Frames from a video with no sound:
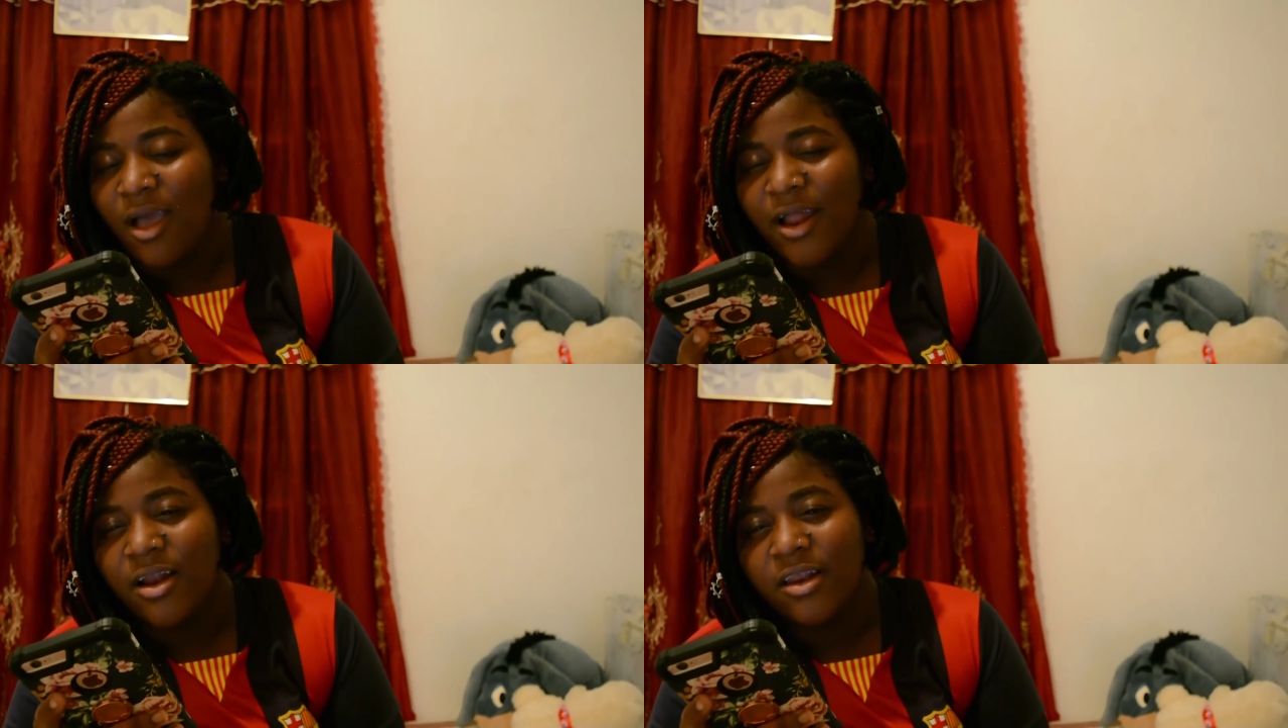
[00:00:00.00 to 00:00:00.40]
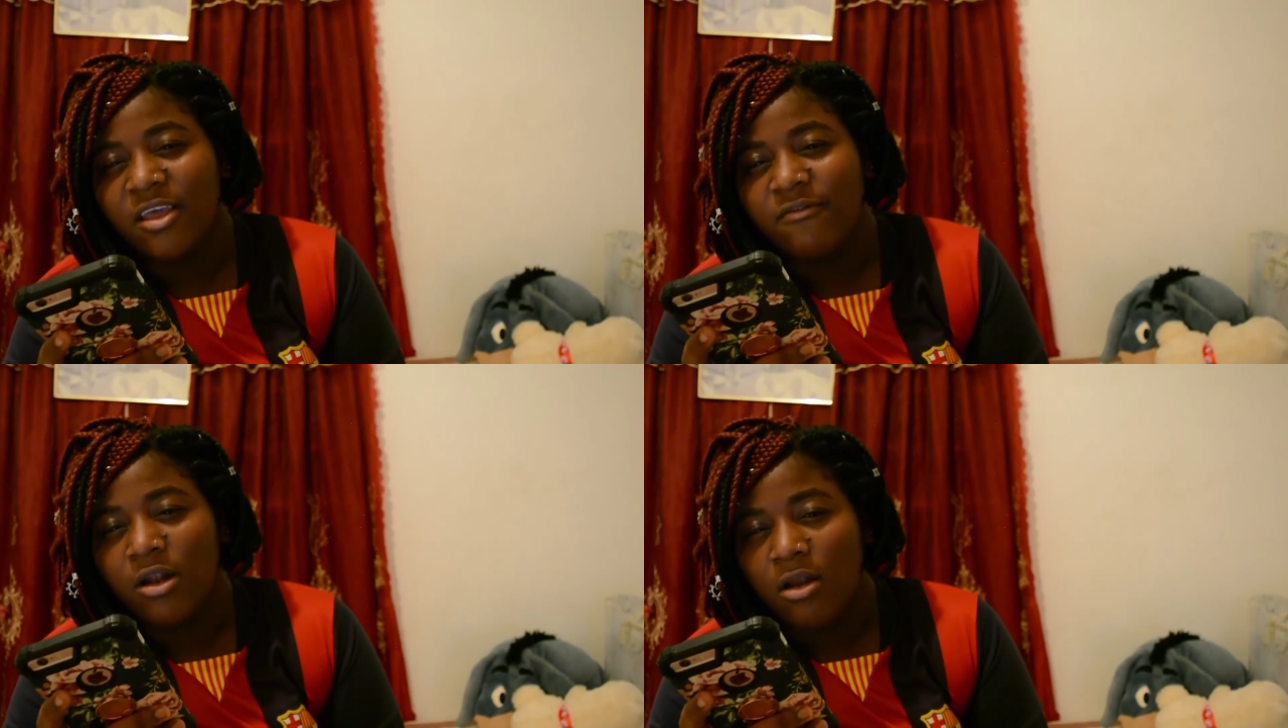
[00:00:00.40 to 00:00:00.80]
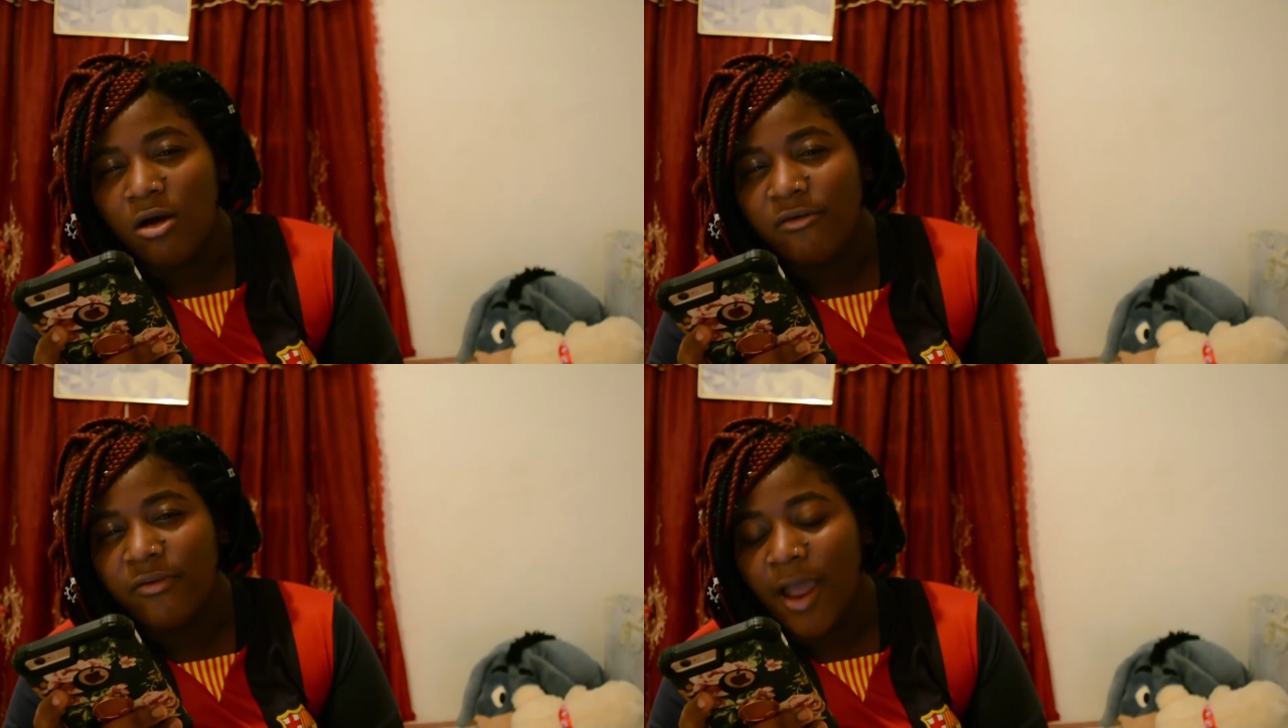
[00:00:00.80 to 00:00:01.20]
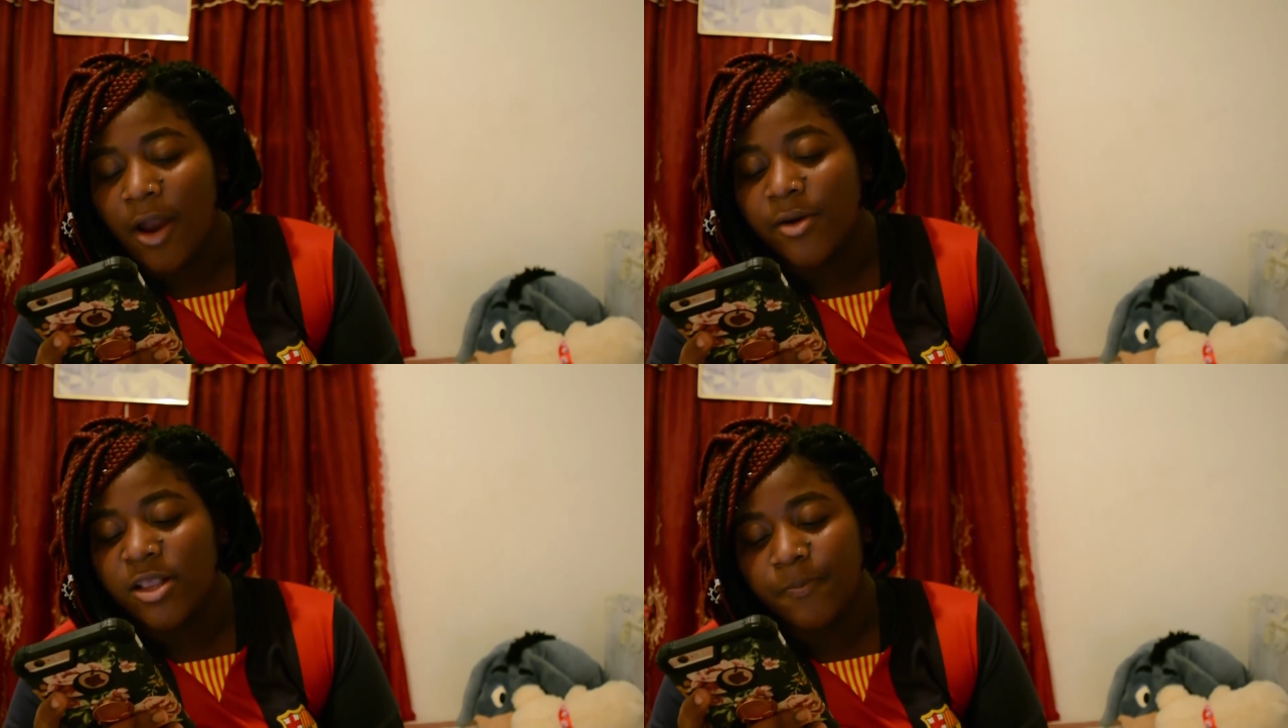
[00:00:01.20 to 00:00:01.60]
And not even love, I
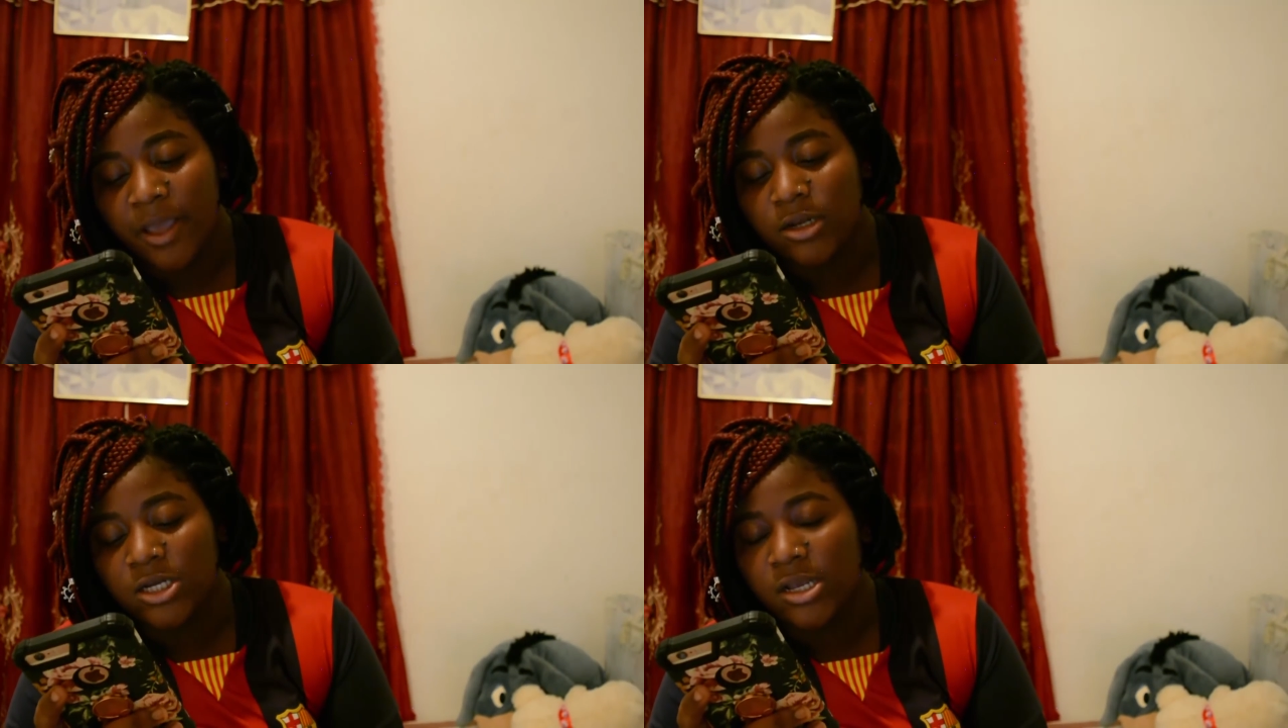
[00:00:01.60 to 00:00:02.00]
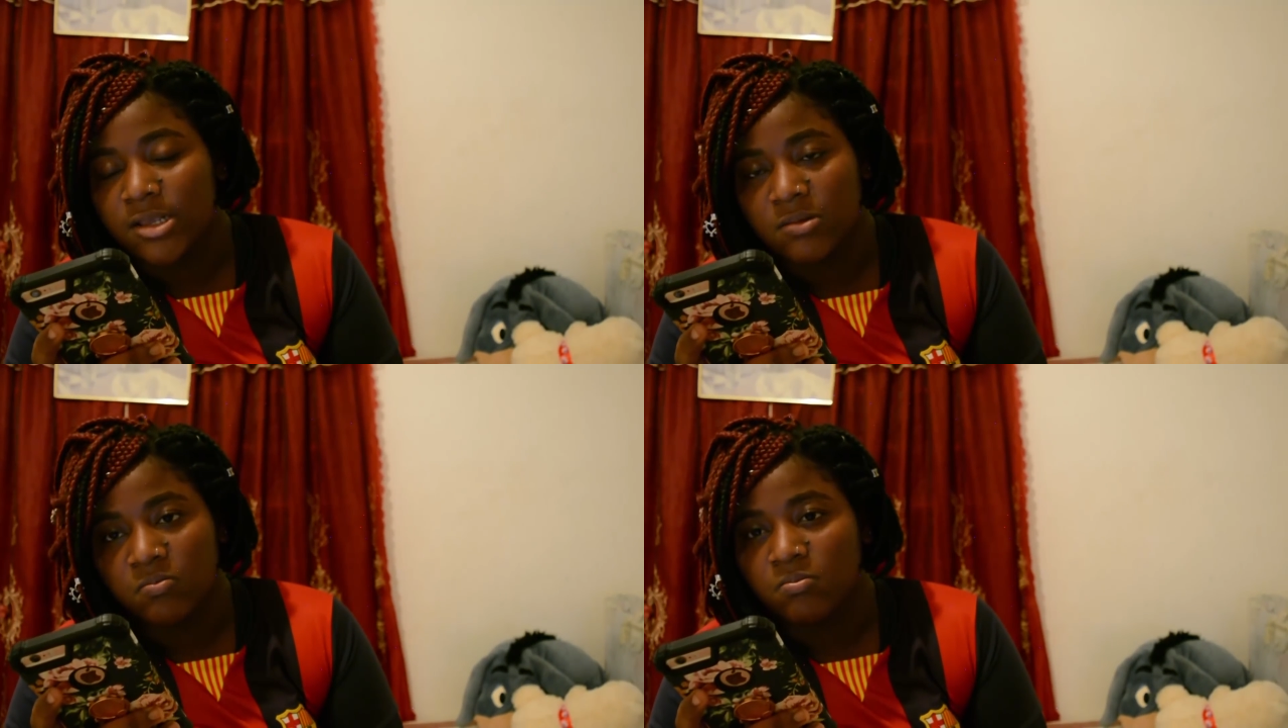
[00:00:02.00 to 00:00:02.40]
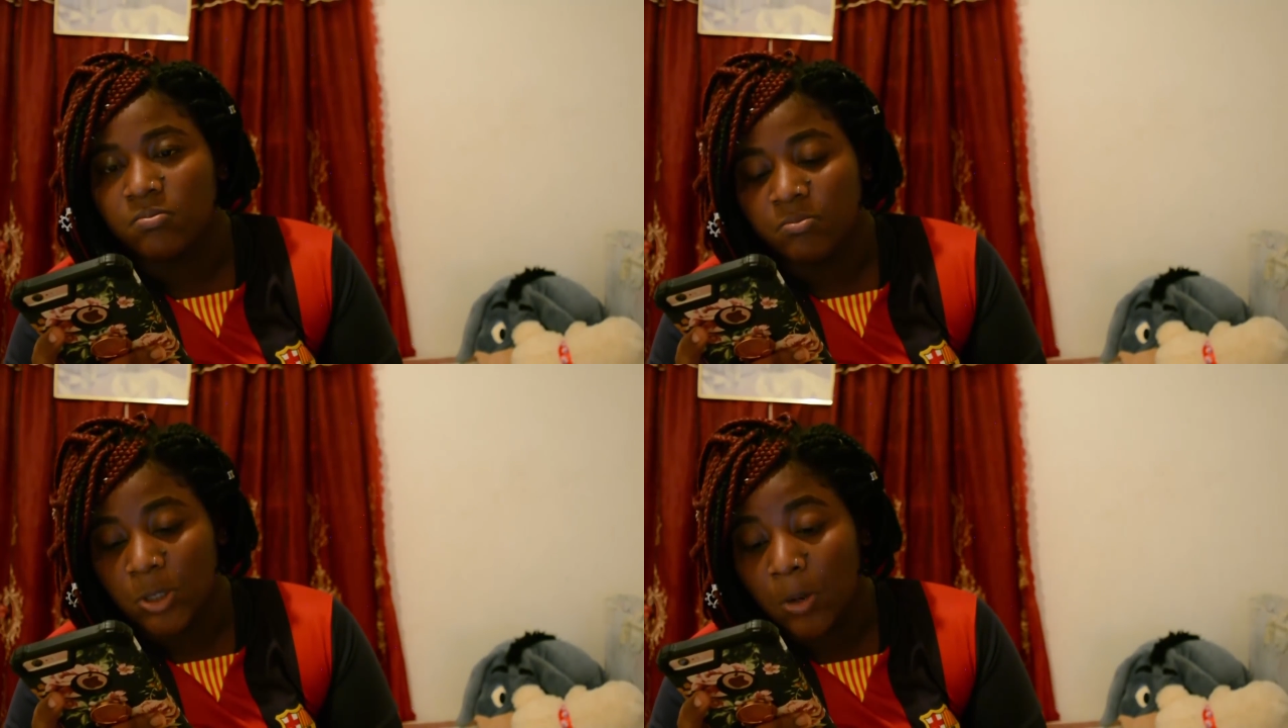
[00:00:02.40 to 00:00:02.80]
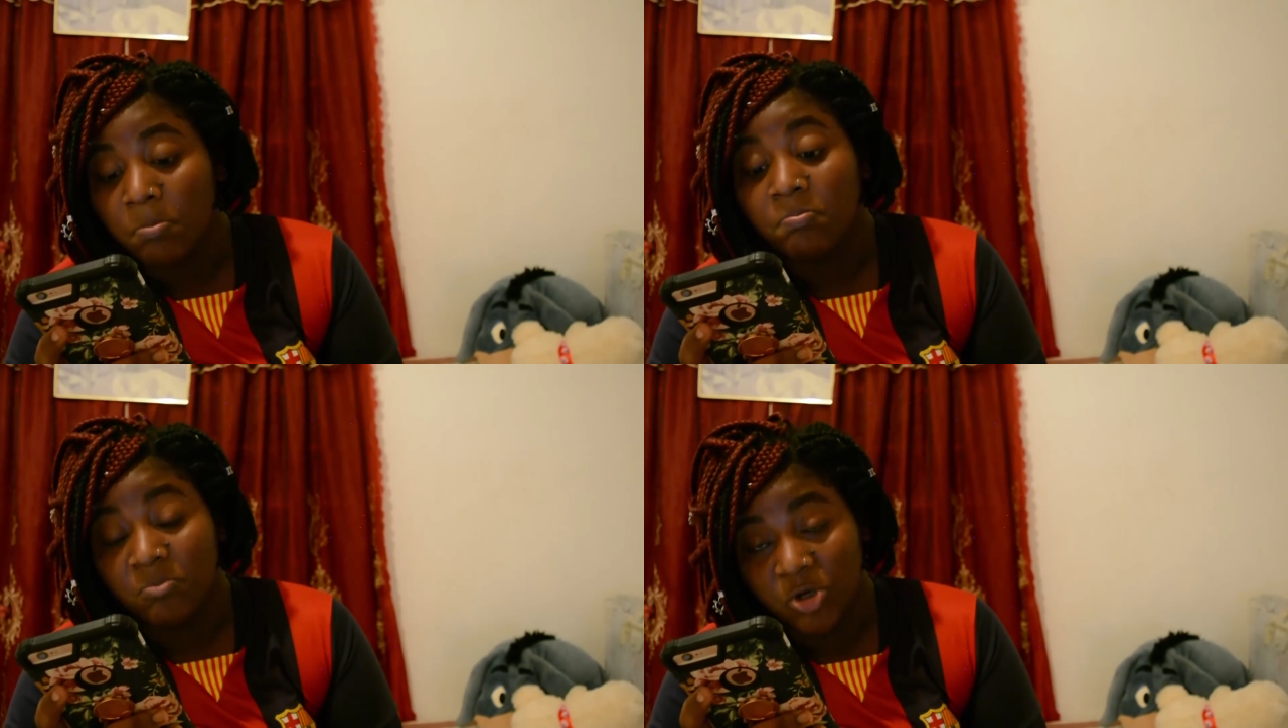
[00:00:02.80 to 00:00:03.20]
respect Jason.
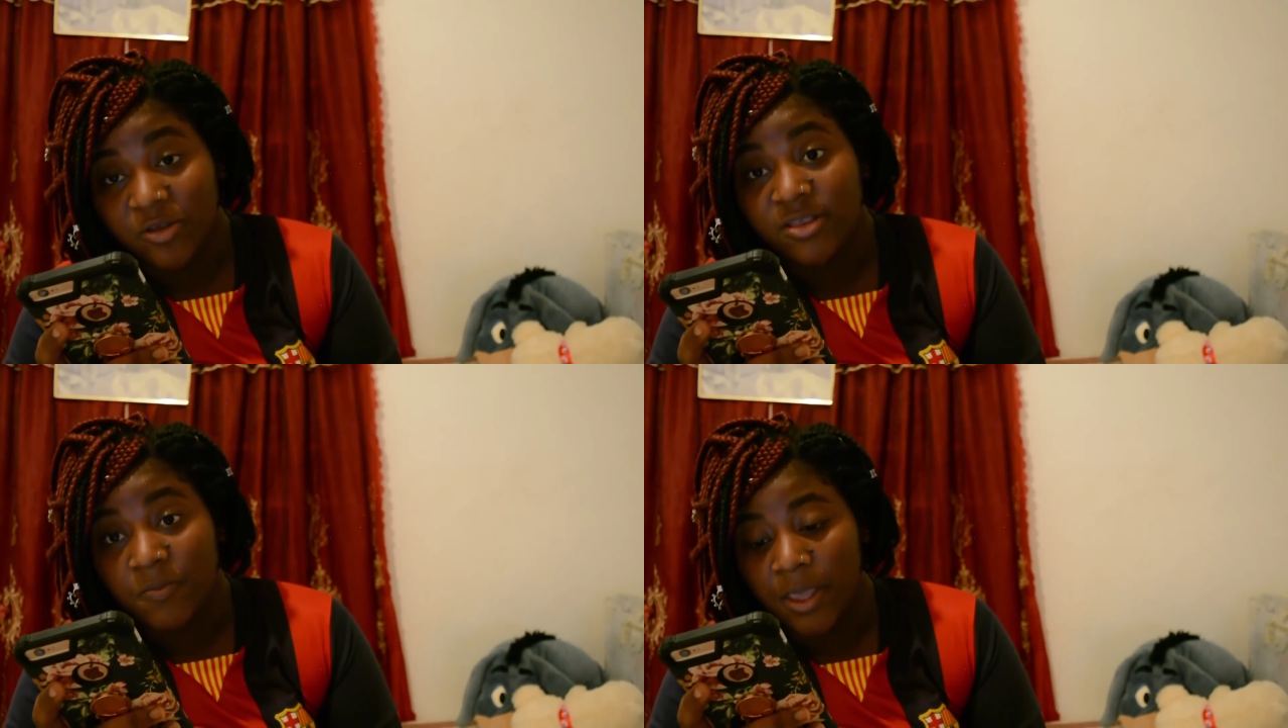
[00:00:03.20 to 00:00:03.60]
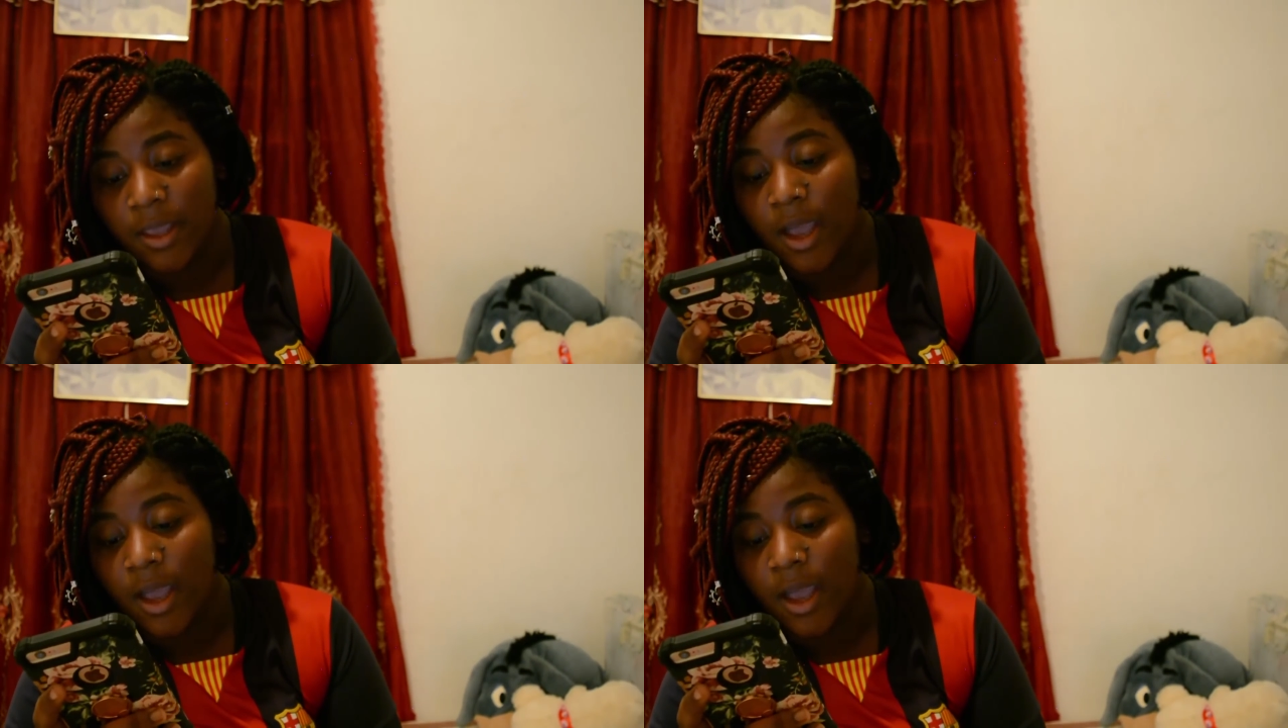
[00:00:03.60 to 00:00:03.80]
Trust me.